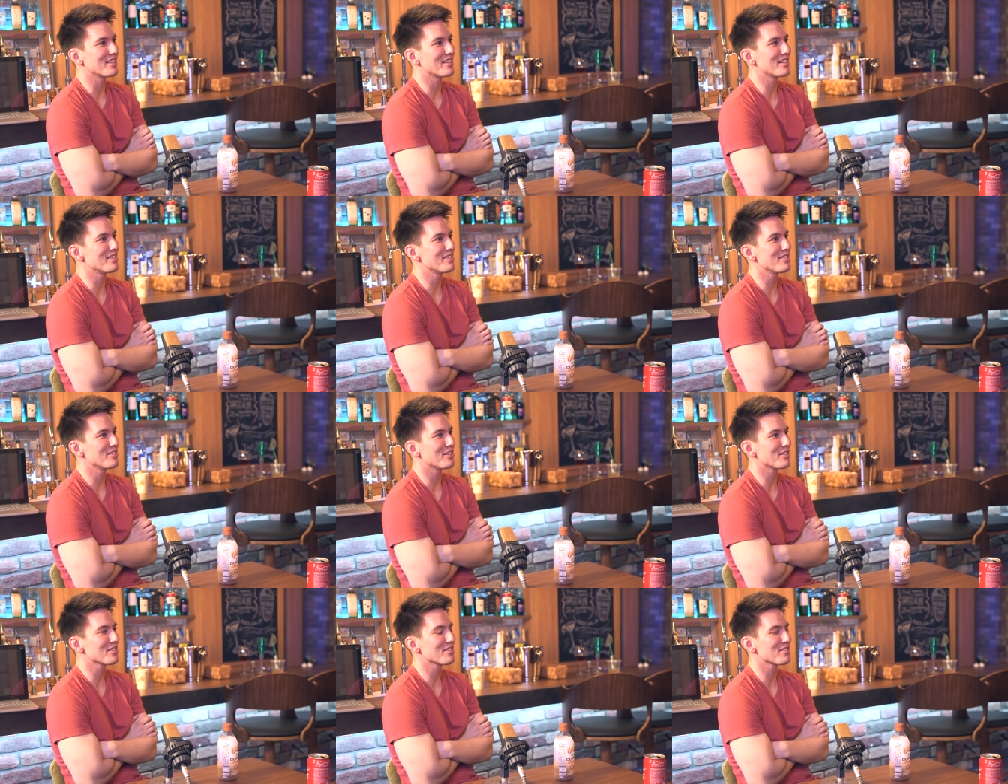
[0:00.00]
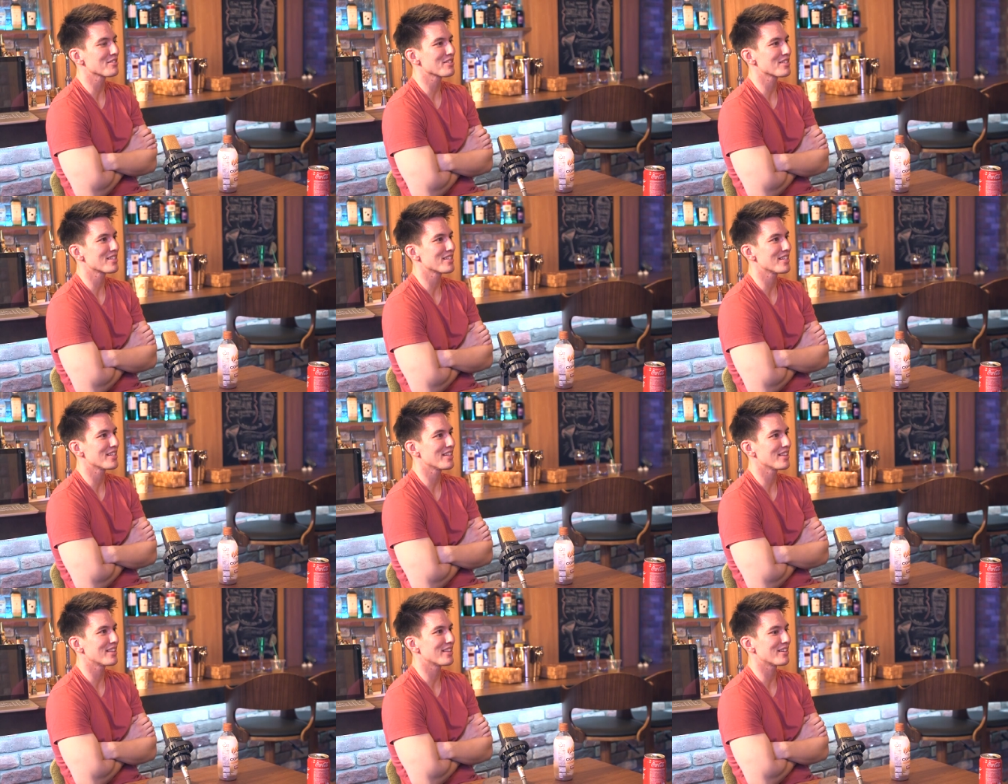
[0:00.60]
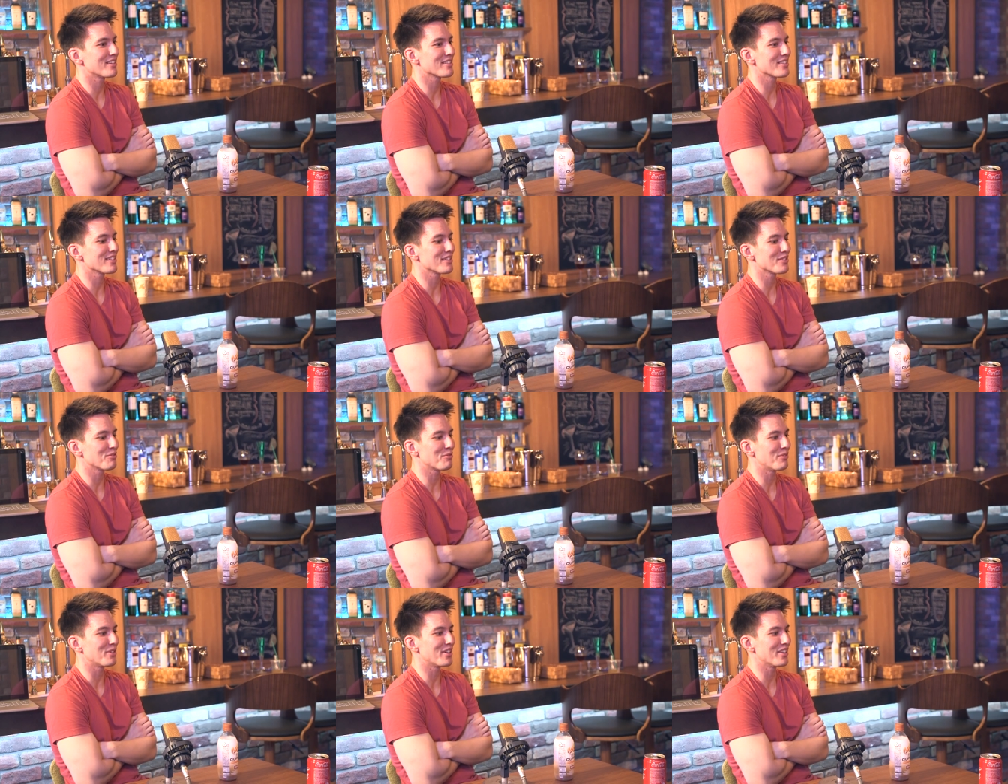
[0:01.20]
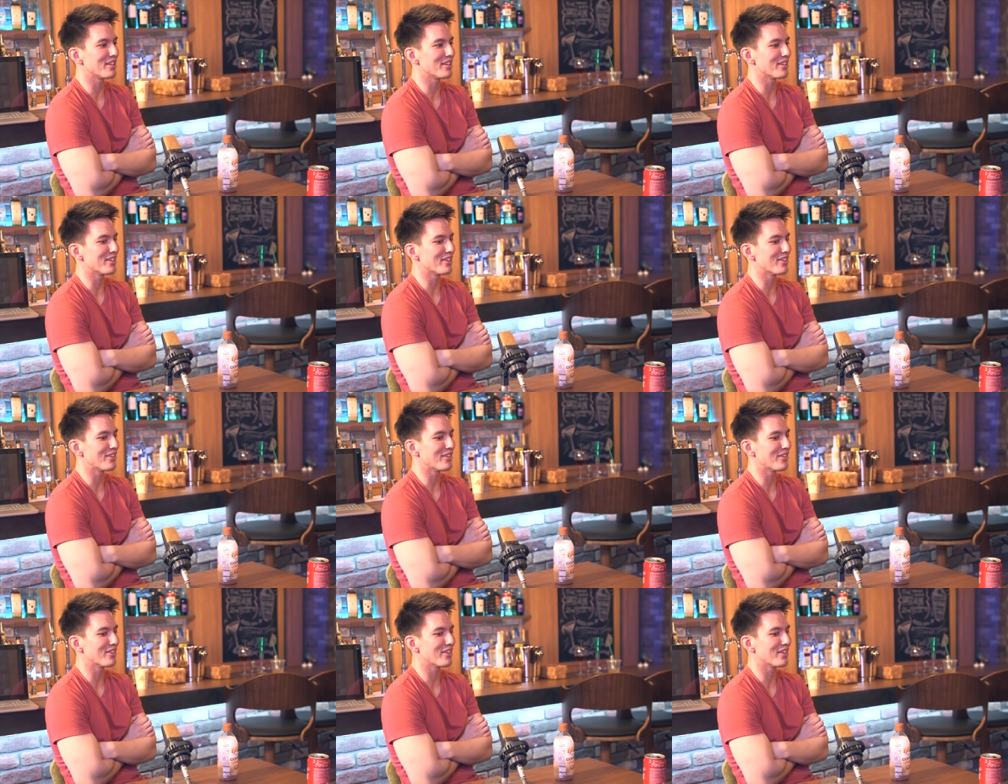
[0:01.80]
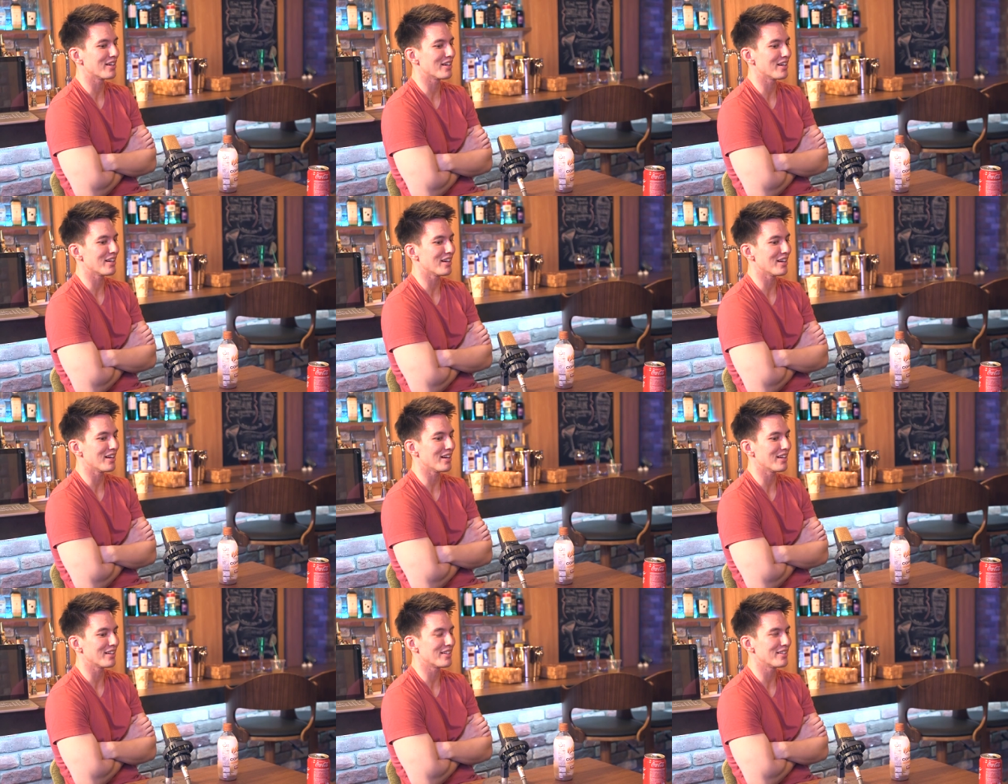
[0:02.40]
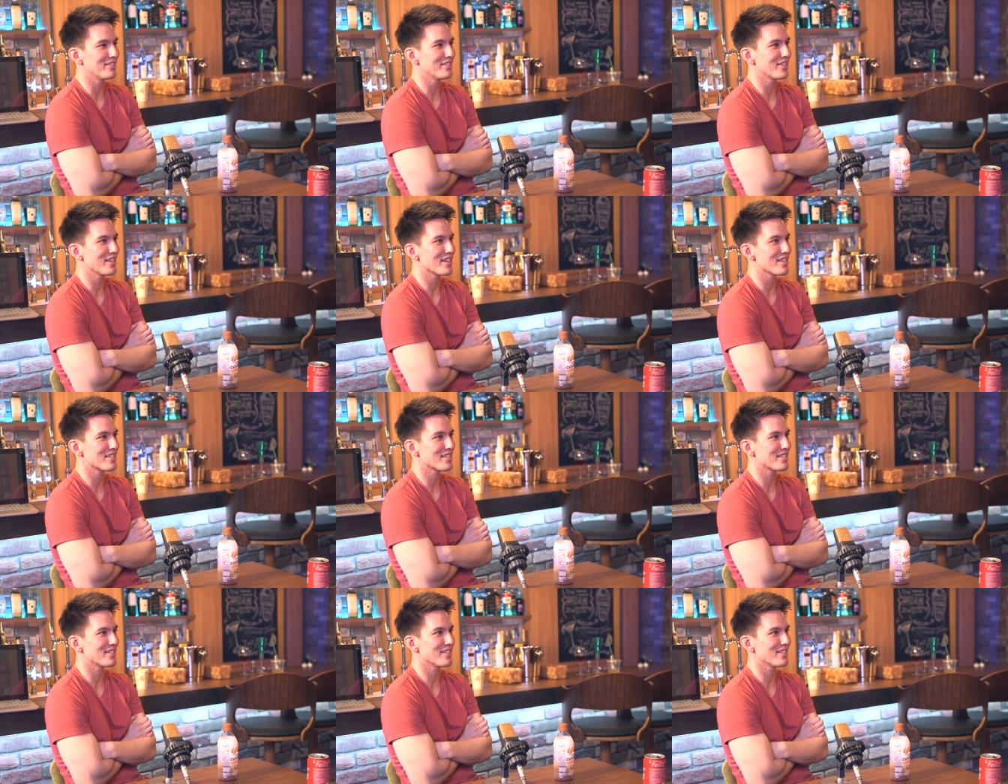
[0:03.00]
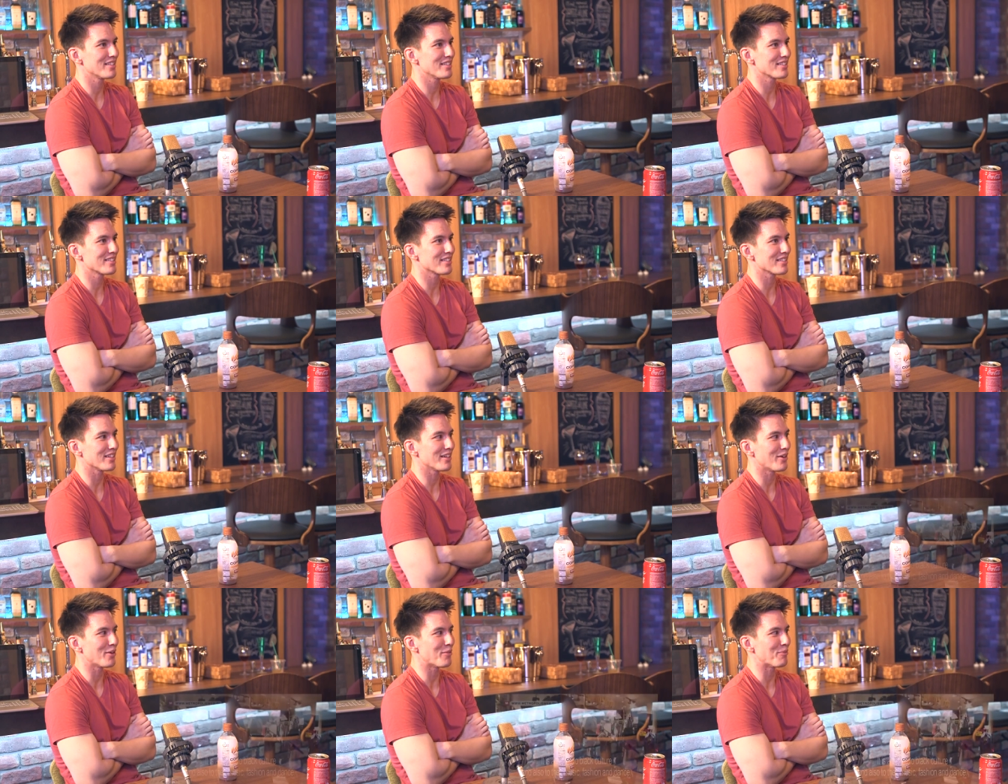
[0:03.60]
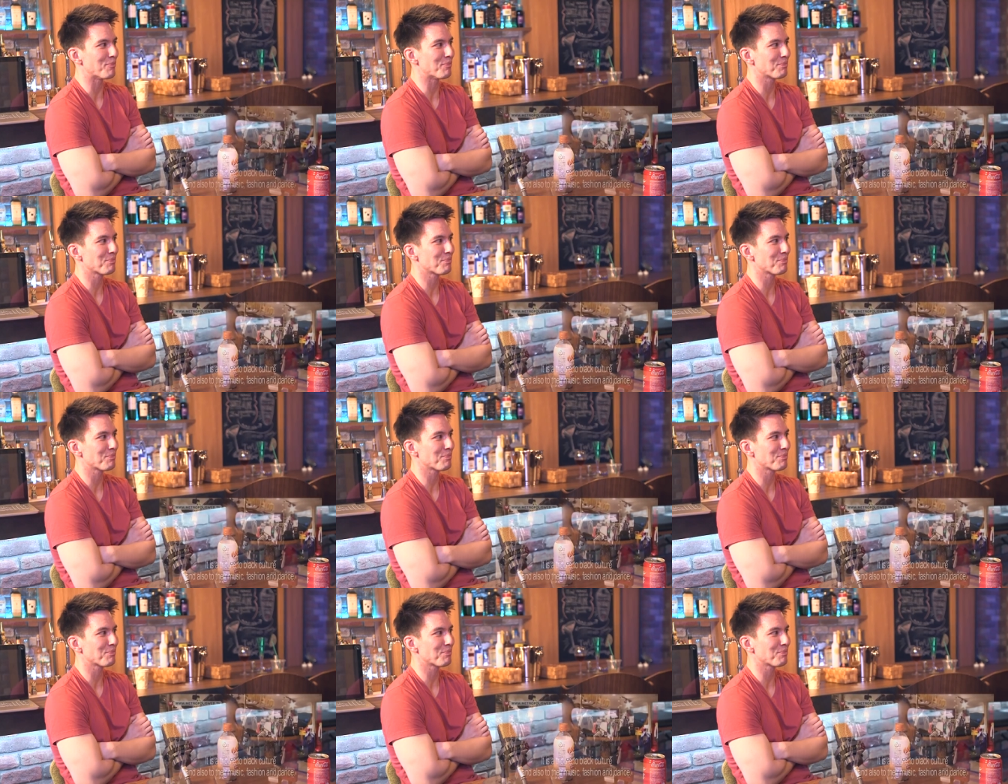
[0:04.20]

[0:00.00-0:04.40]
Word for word: Did you also see, there's this video, did you guys see this, I